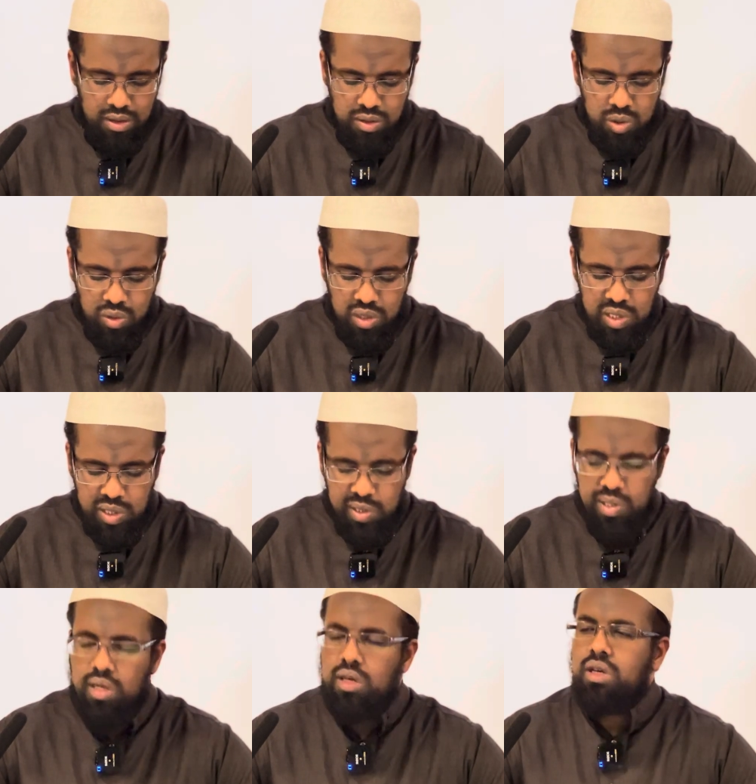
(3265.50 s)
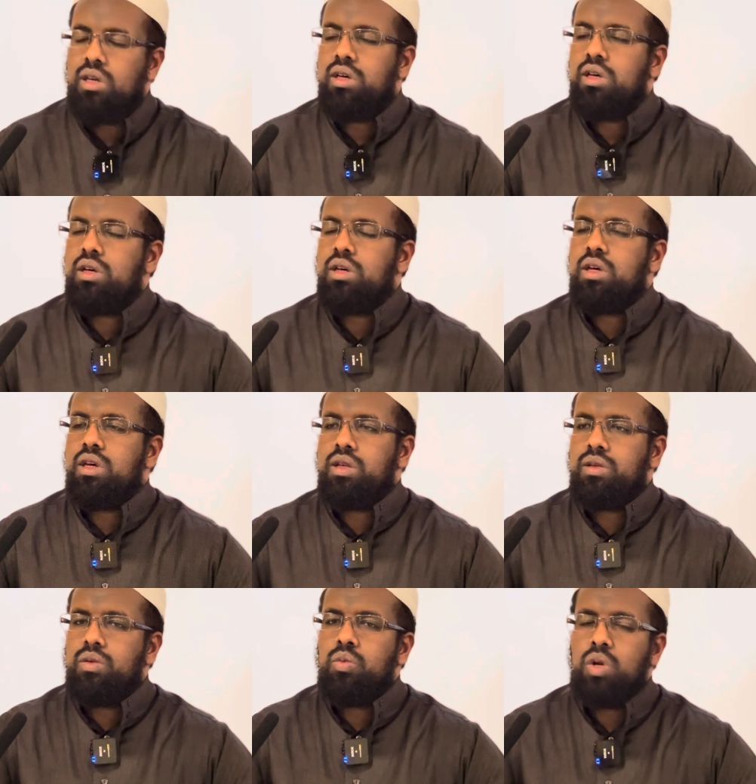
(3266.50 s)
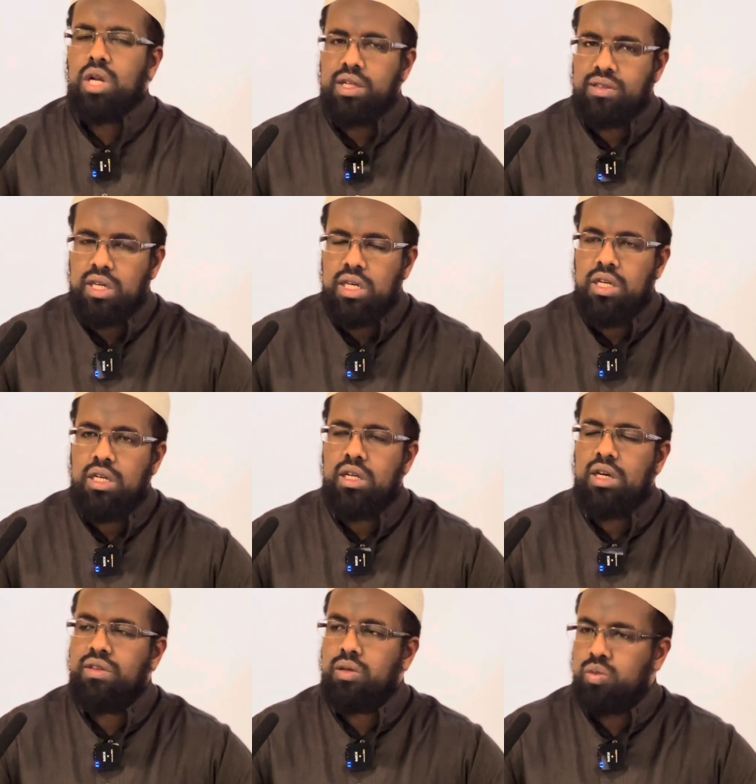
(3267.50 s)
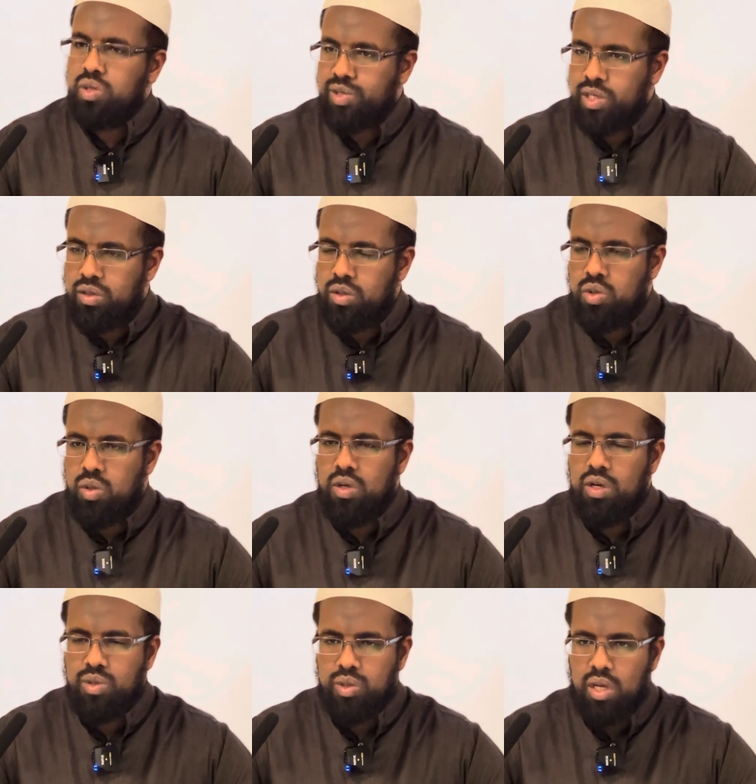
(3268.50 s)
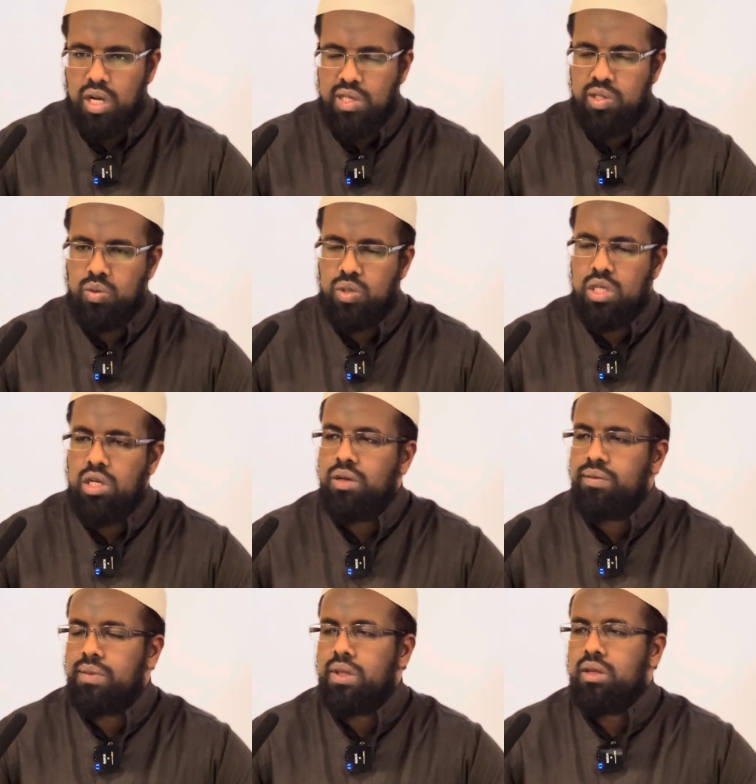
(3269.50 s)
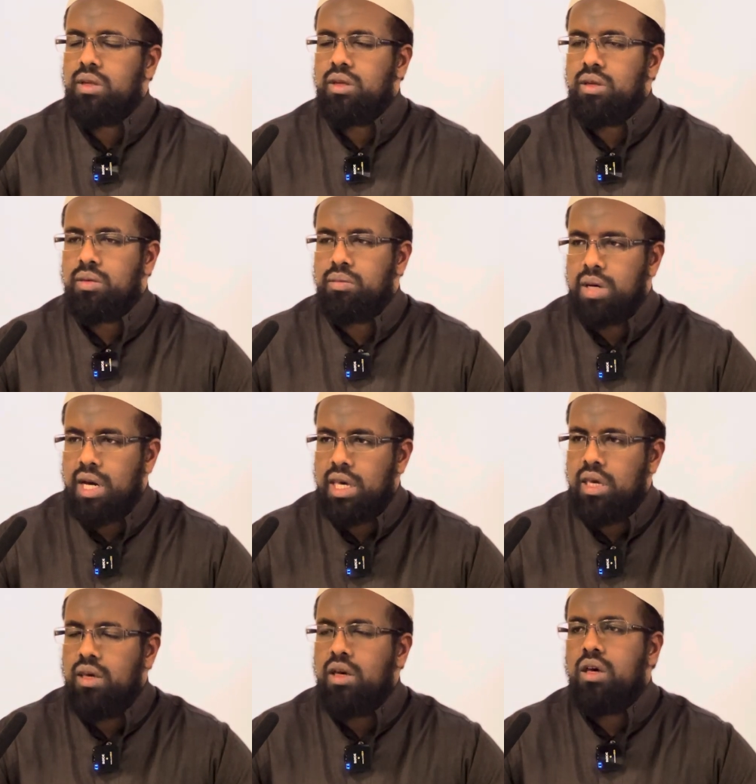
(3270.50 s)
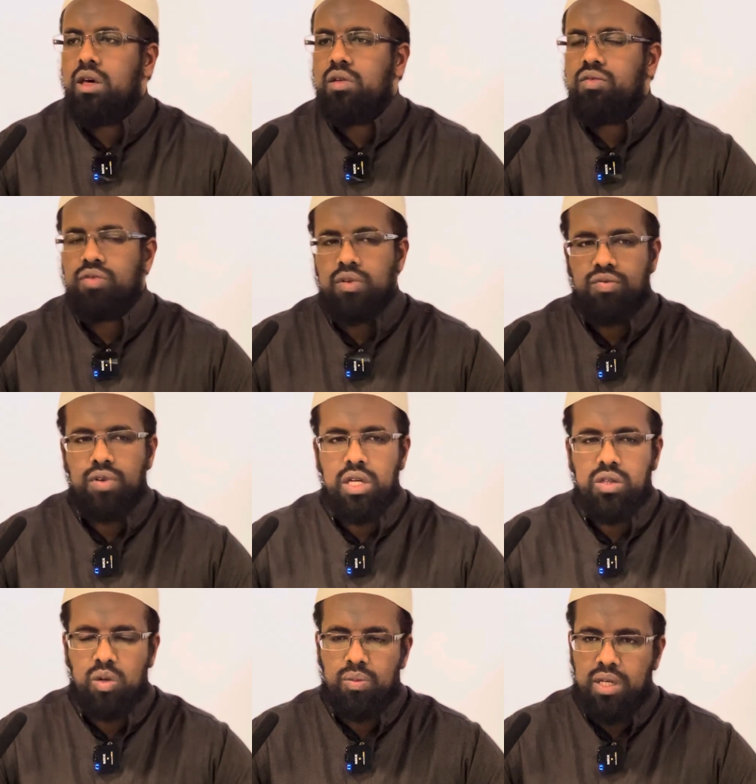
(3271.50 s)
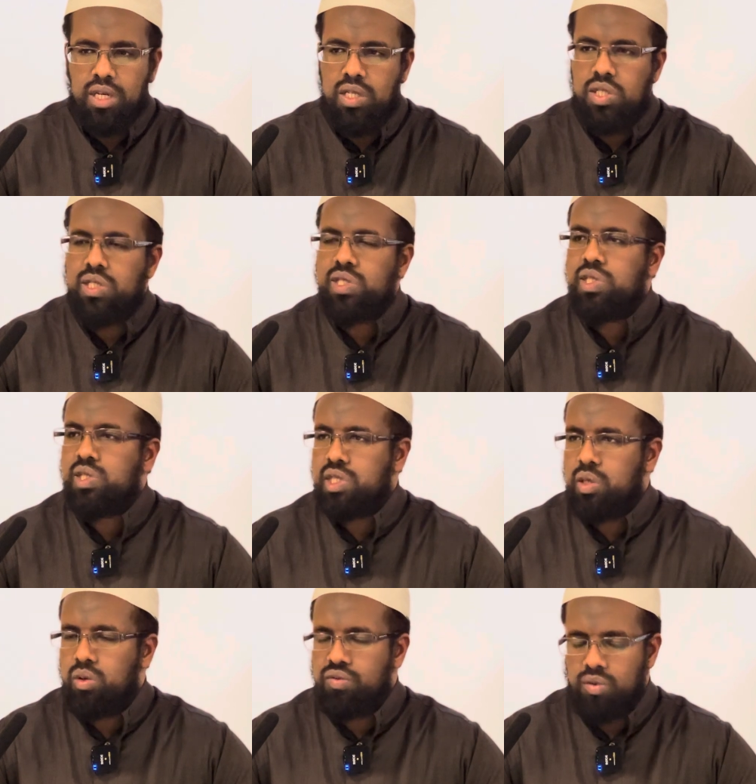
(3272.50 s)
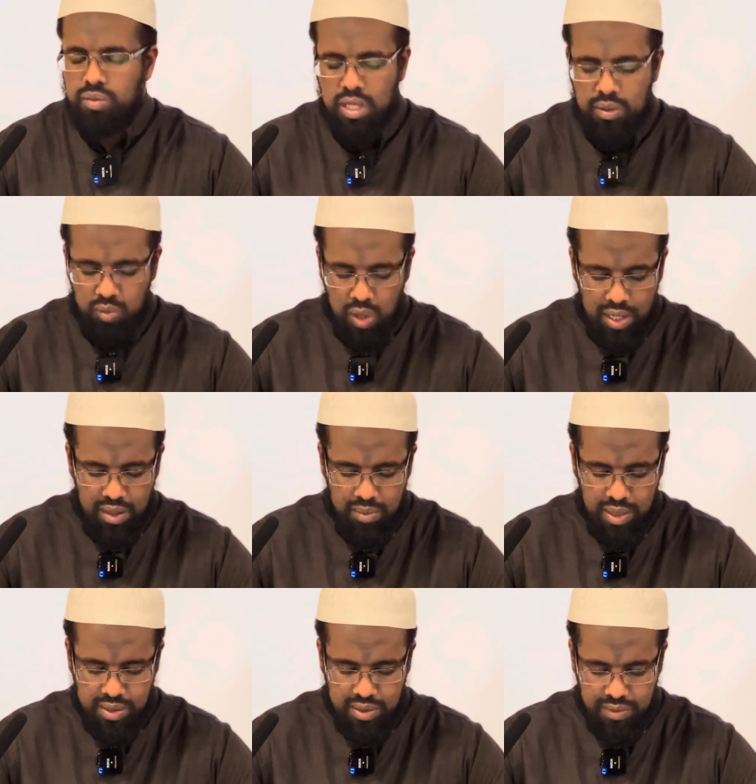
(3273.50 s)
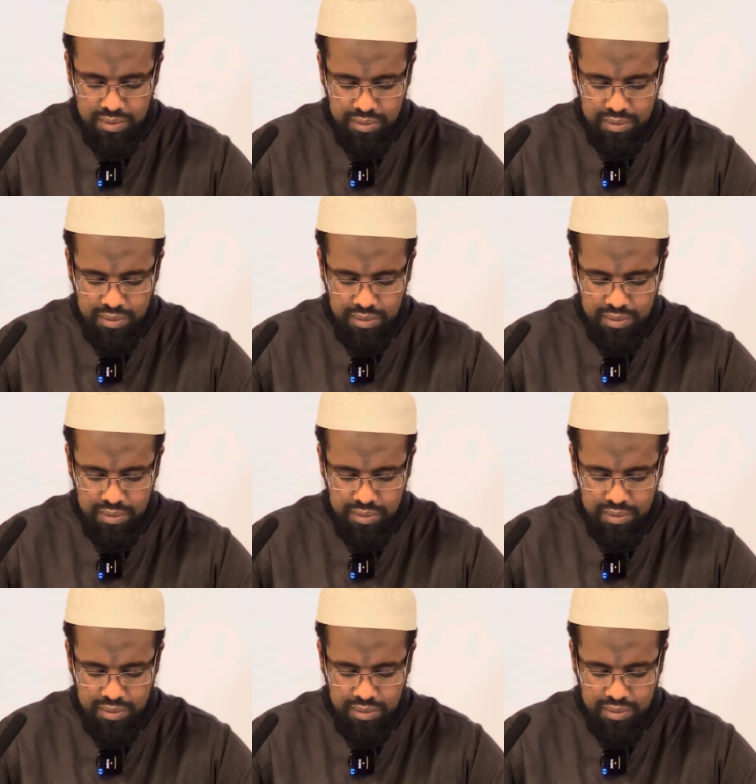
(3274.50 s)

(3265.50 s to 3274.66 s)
So these will attain and they will seek to draw close to Allah Azza wa Jal by fulfilling the obligations and stay away from the muharramat.